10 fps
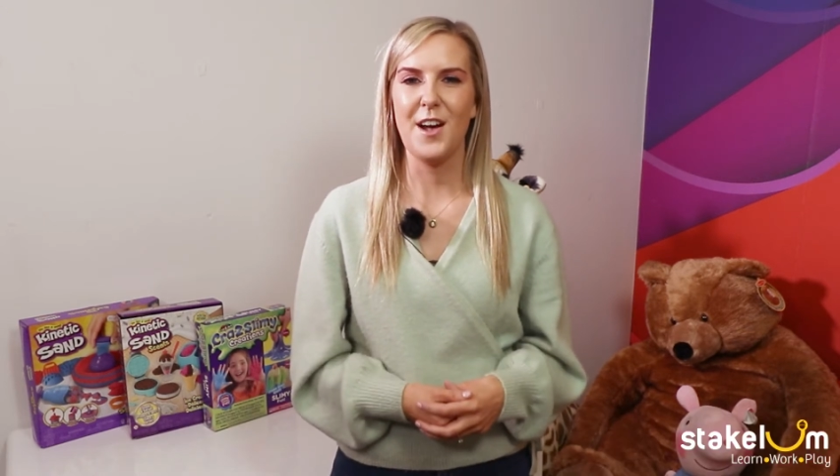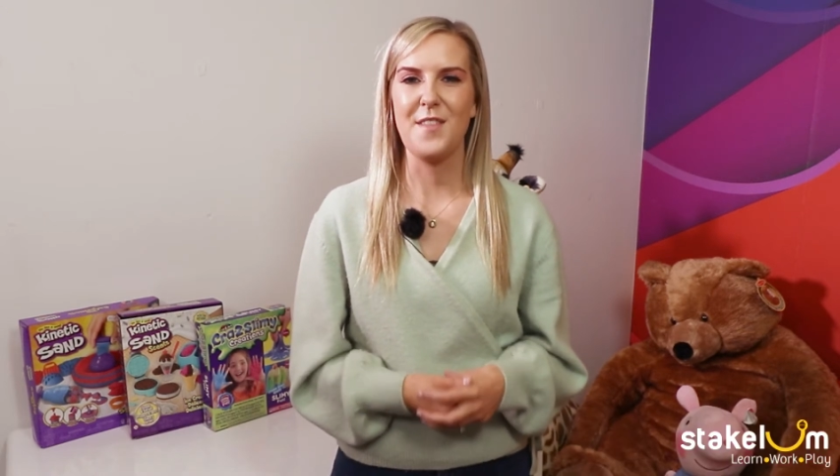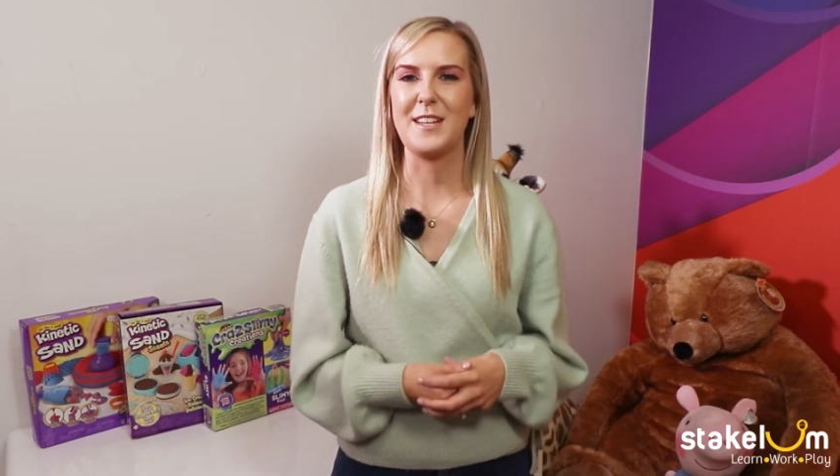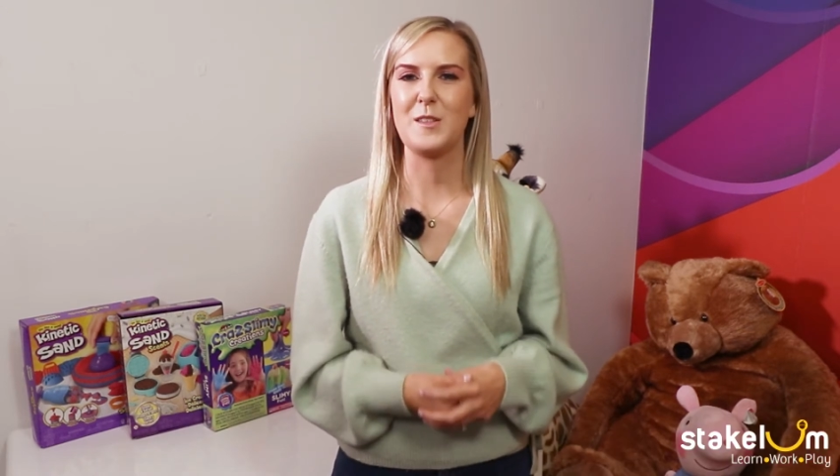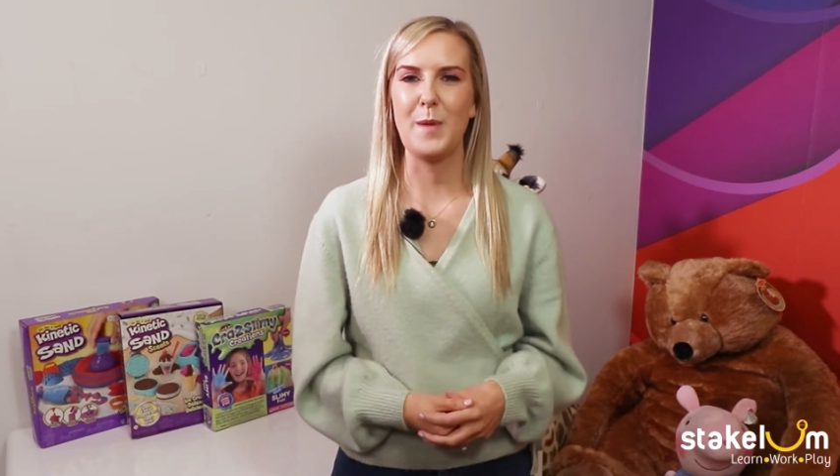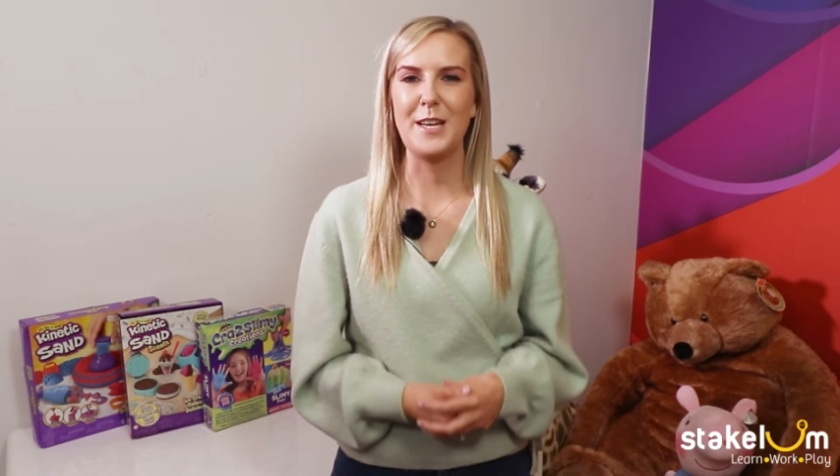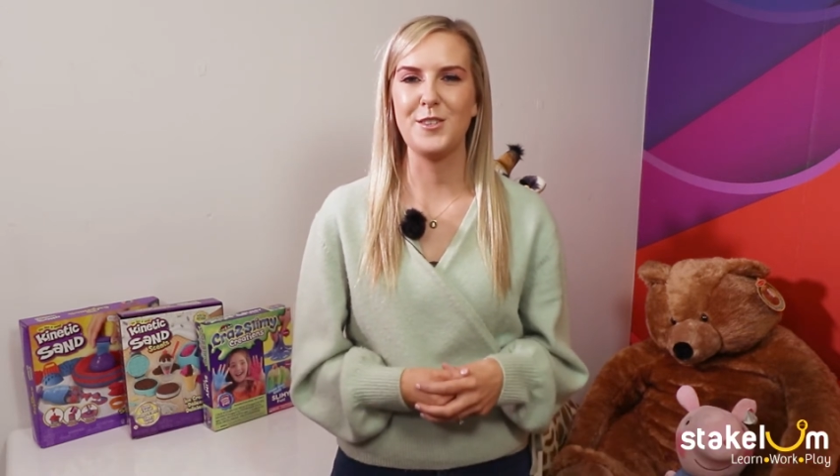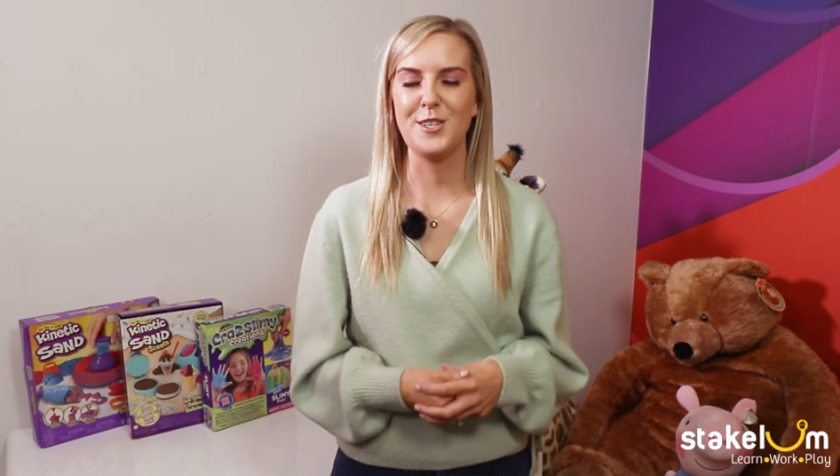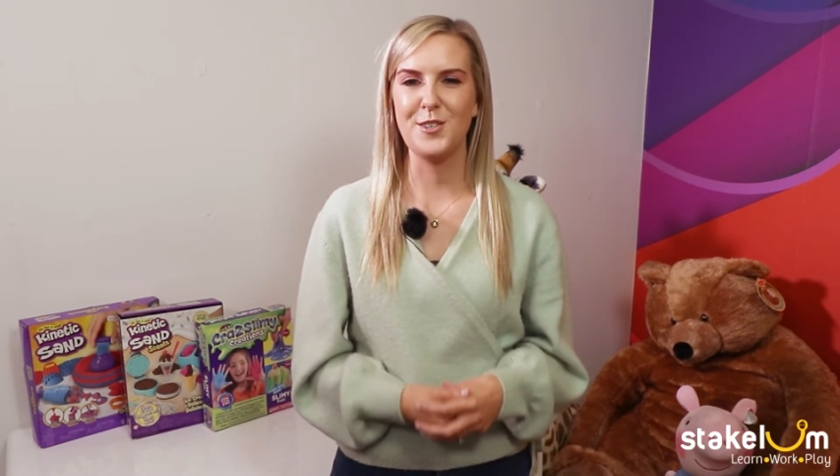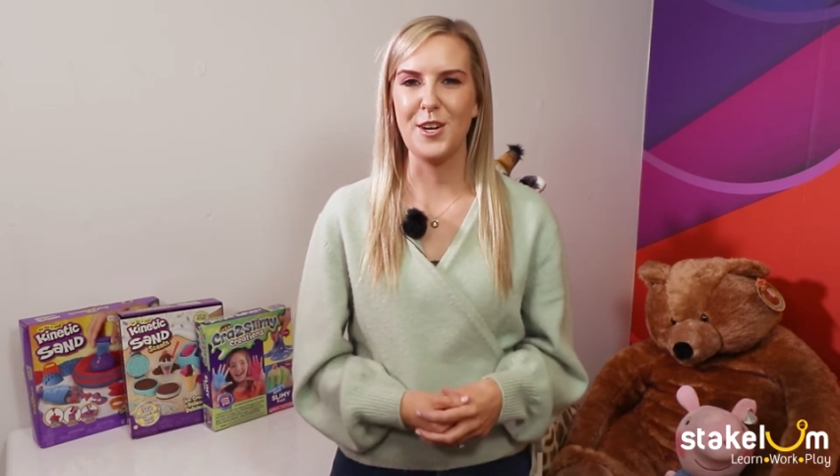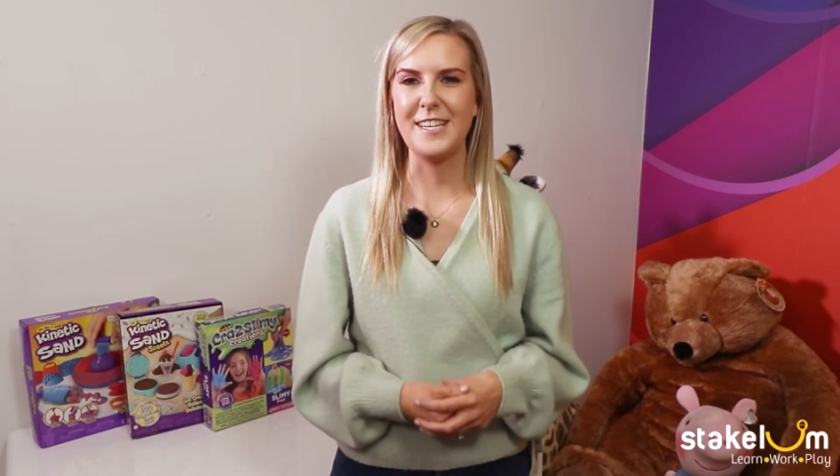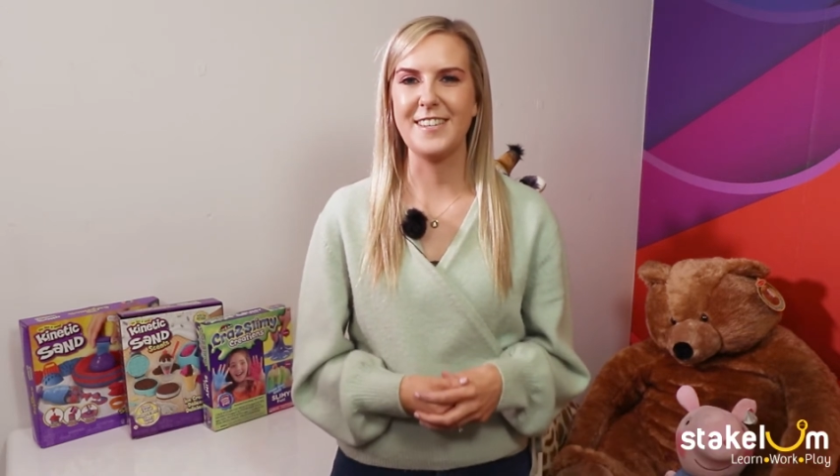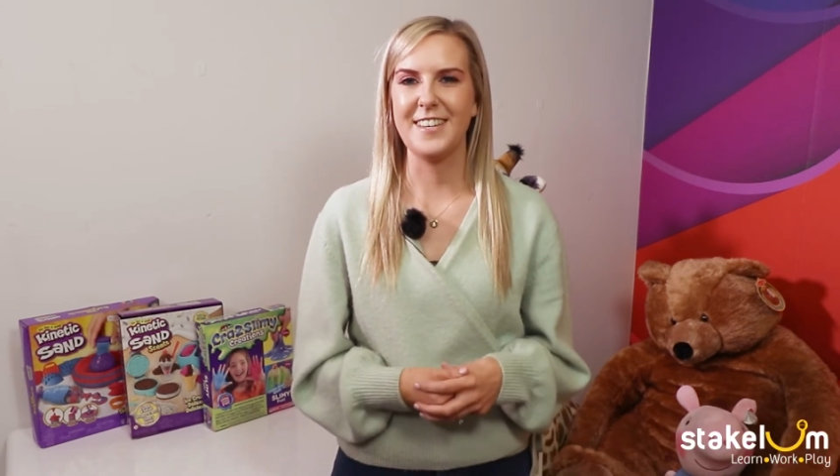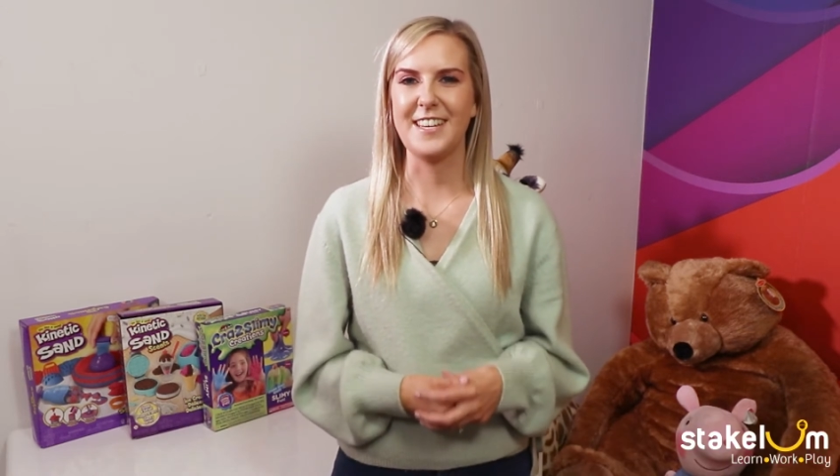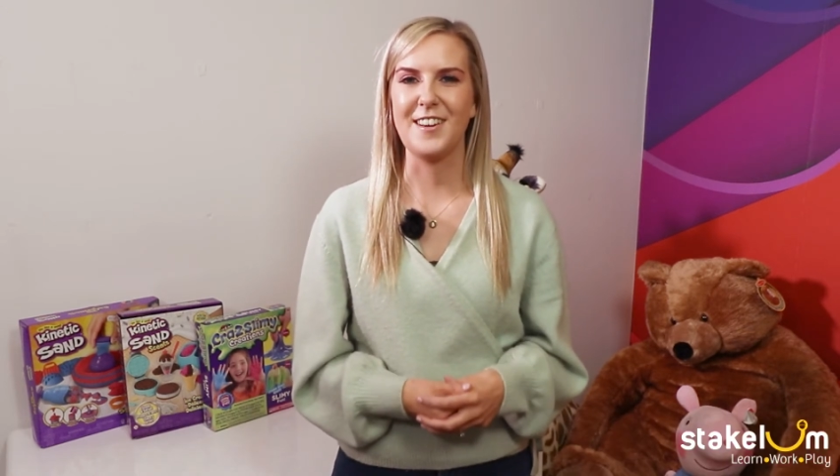on that special
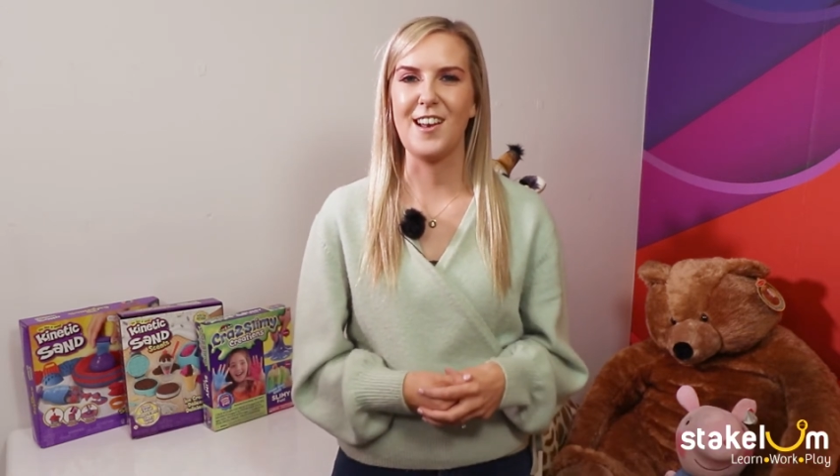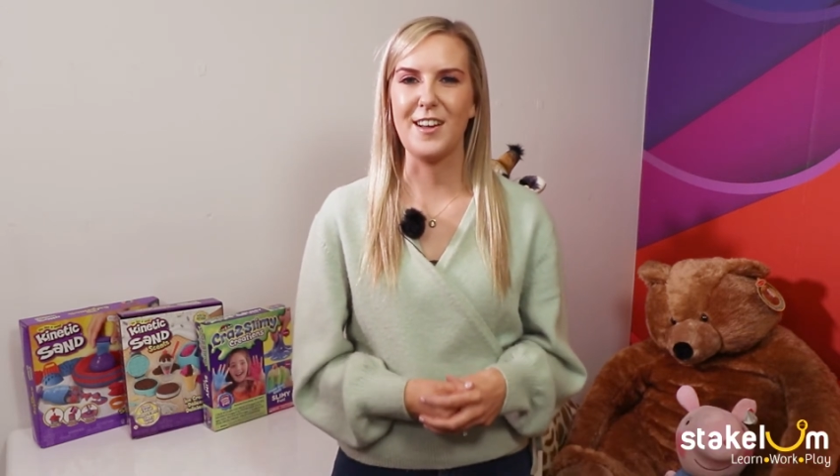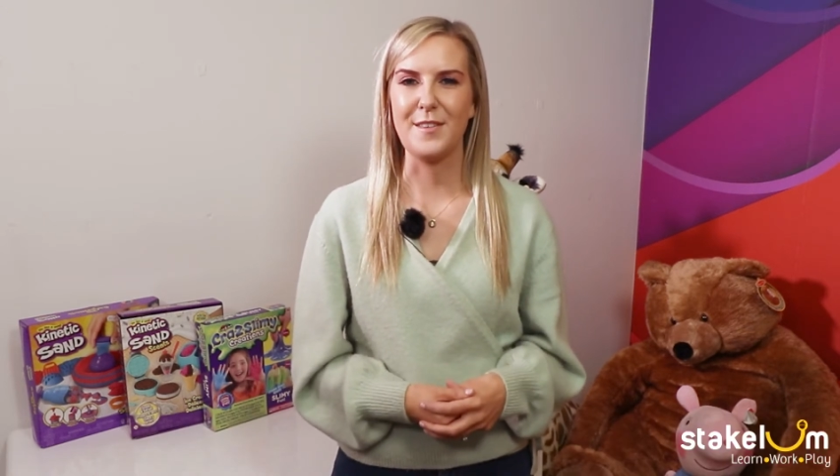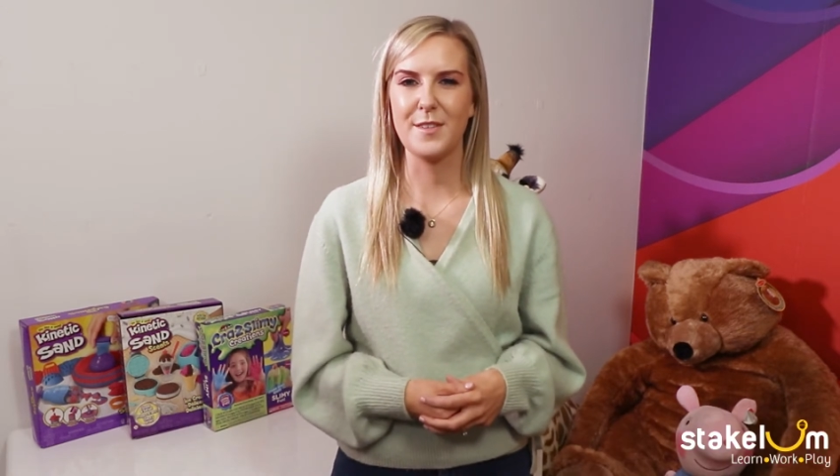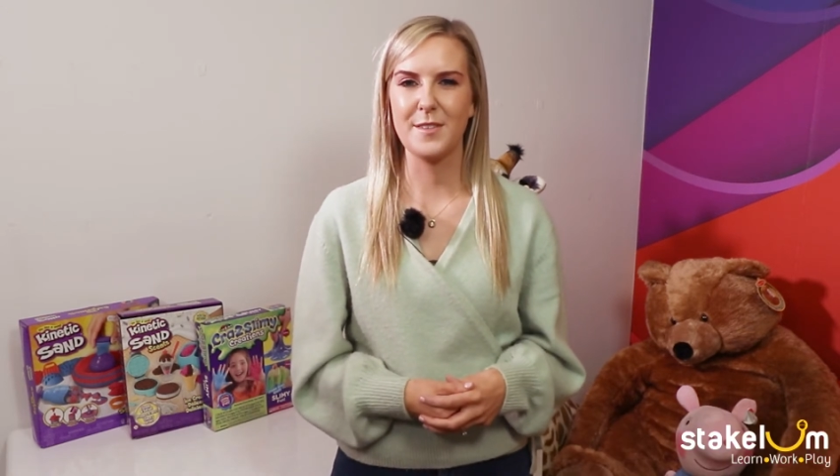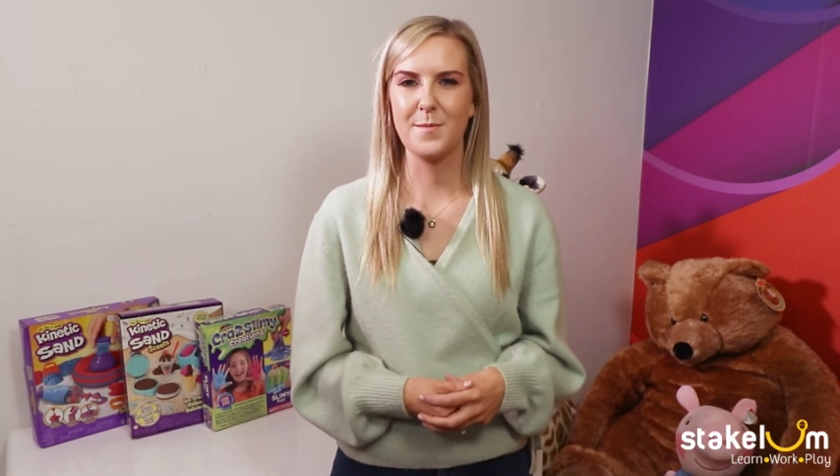child in our lives.